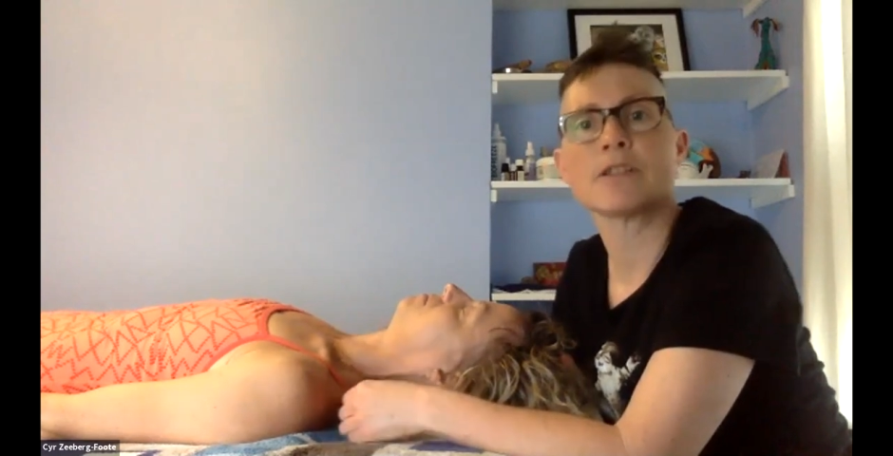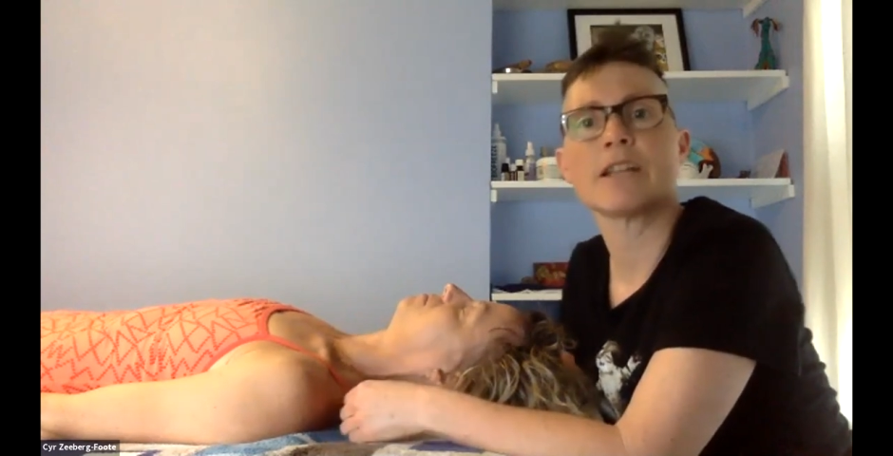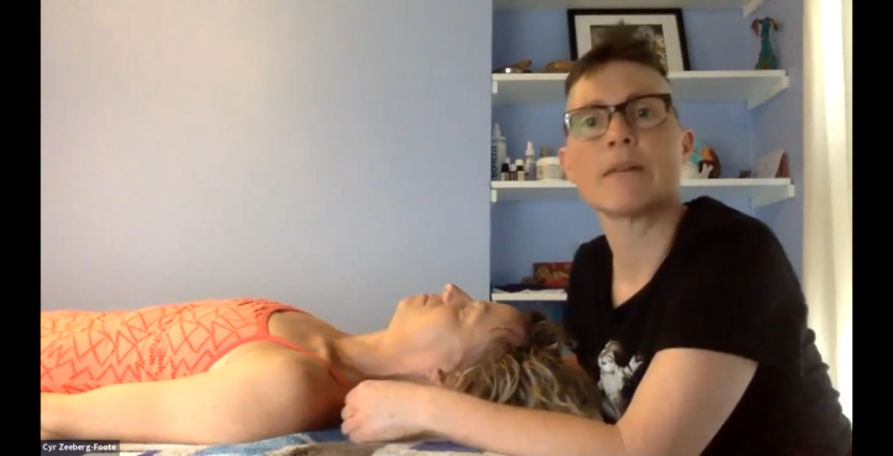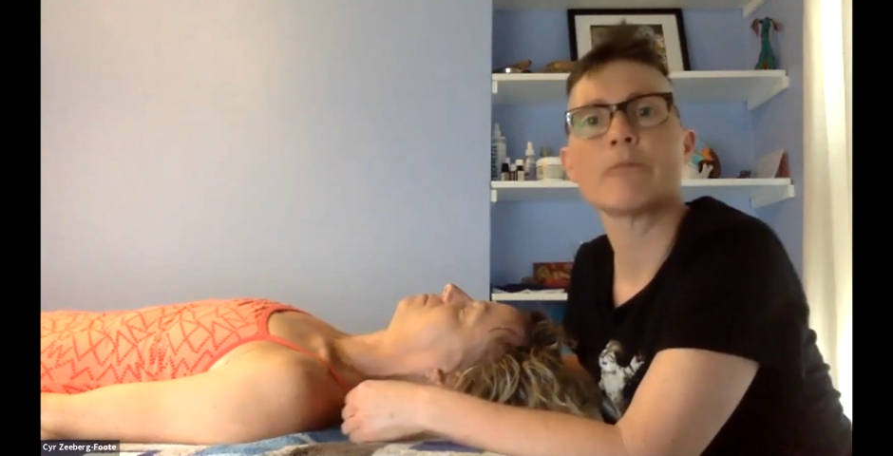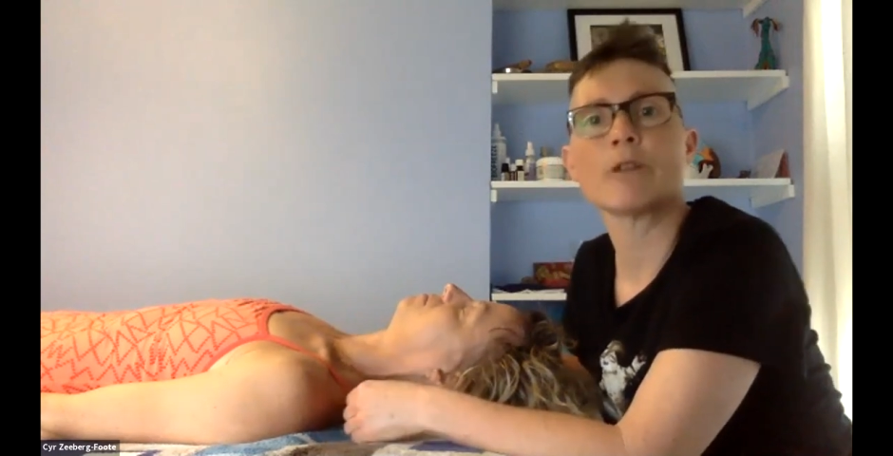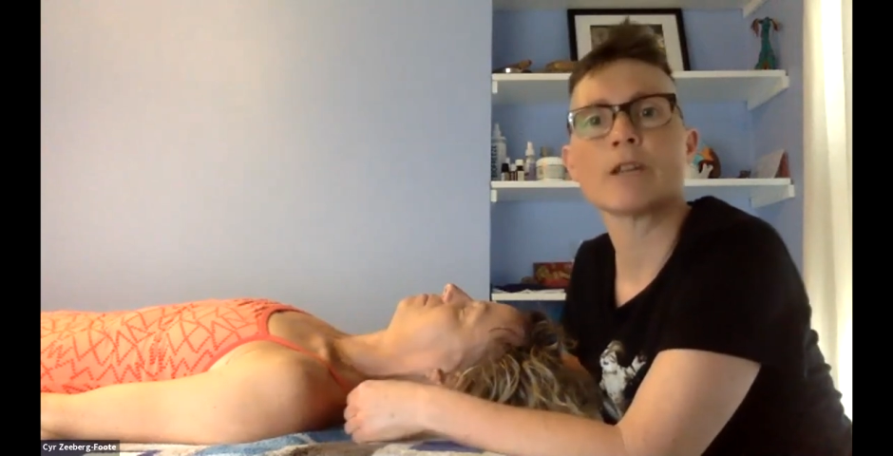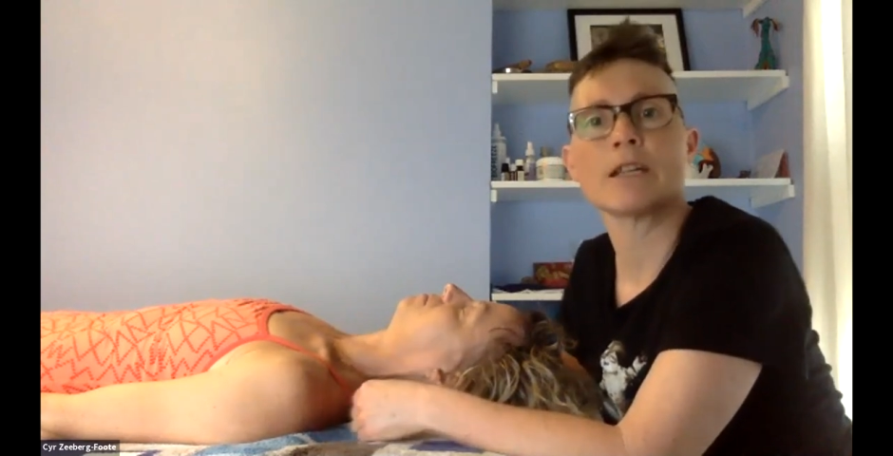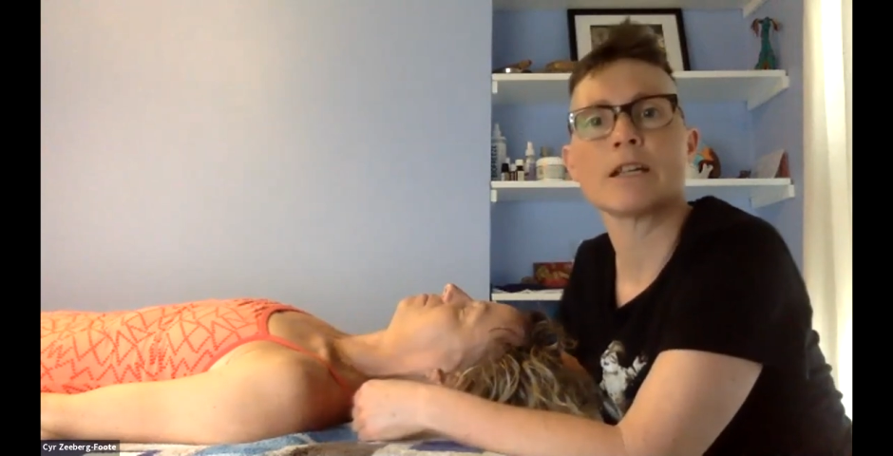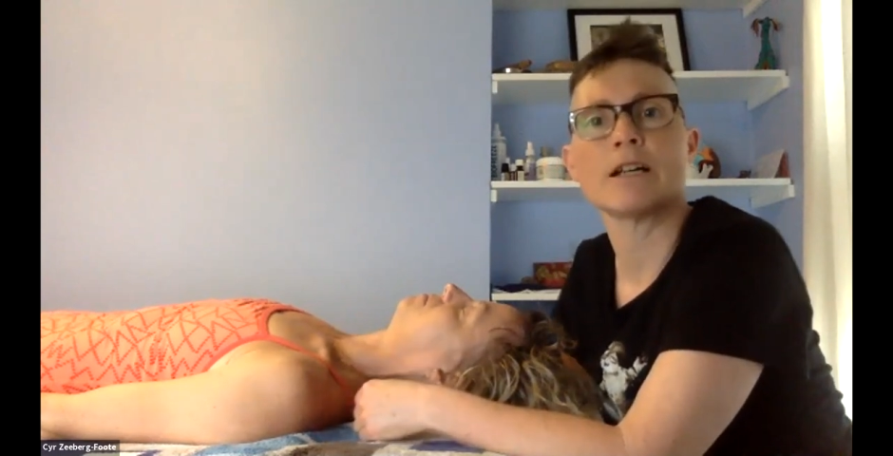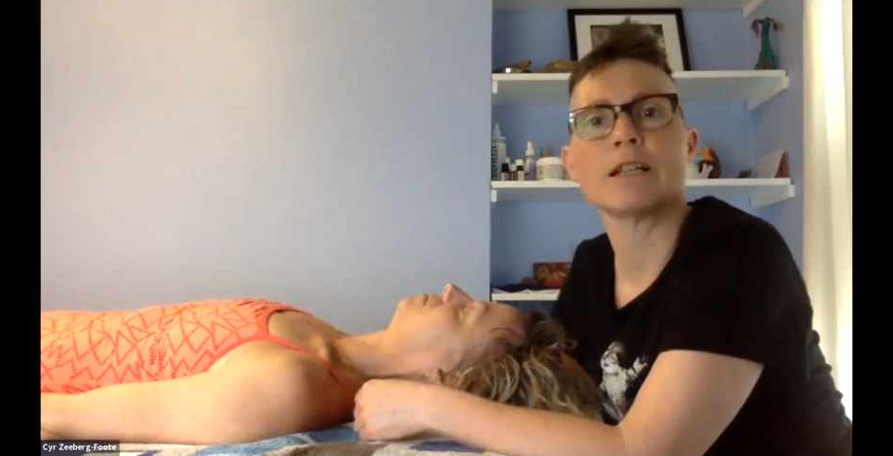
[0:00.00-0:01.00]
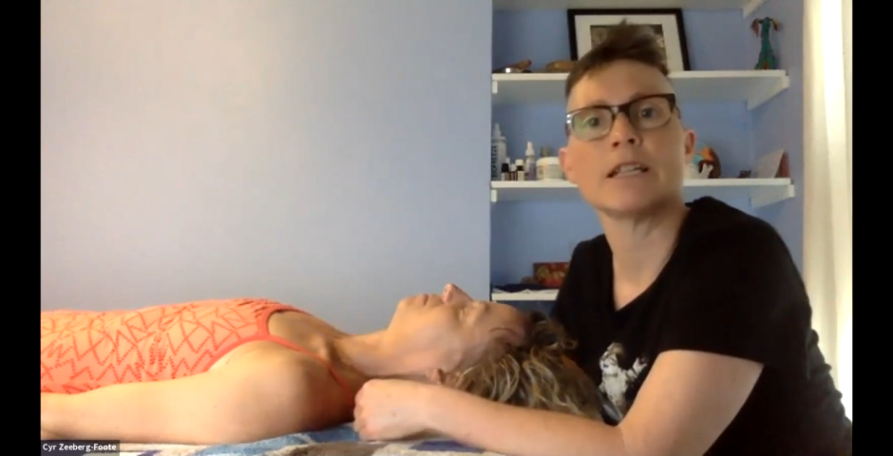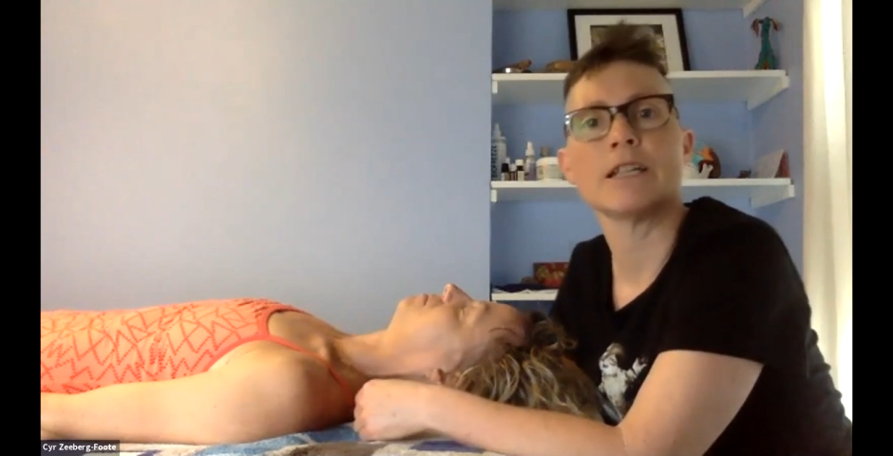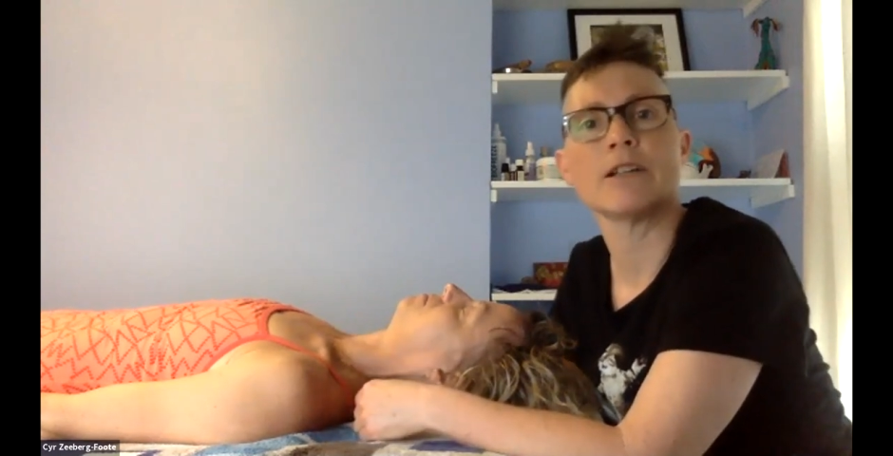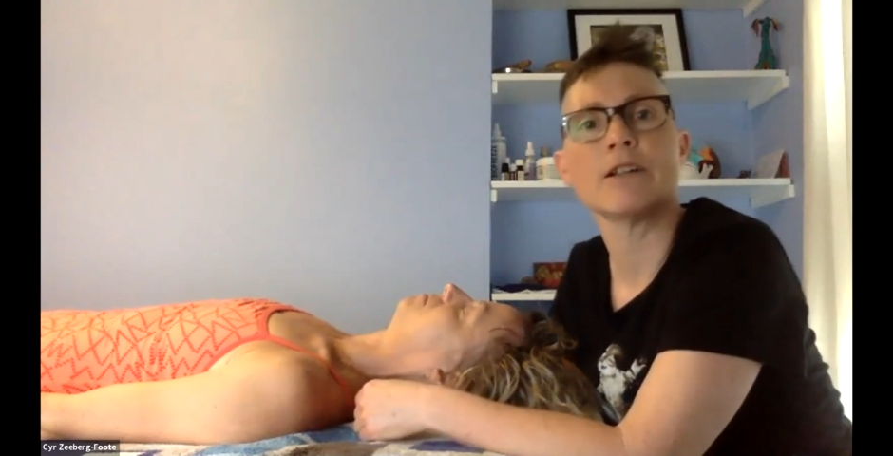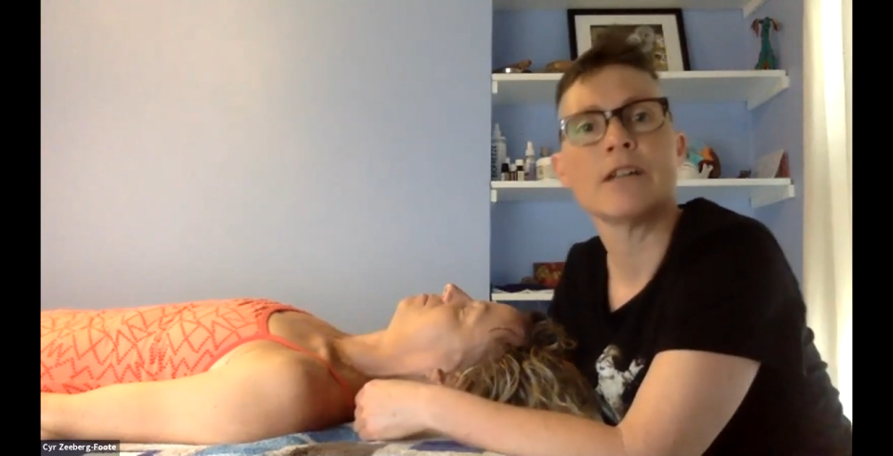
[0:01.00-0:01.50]
that I'm working on
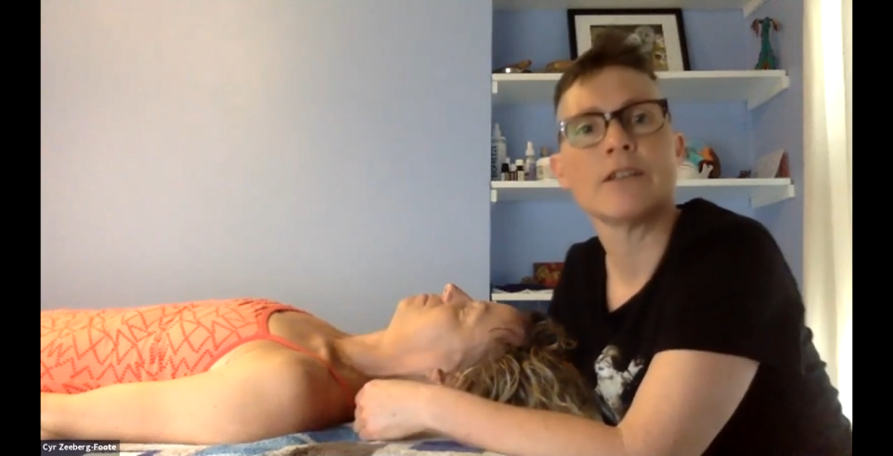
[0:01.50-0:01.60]
here,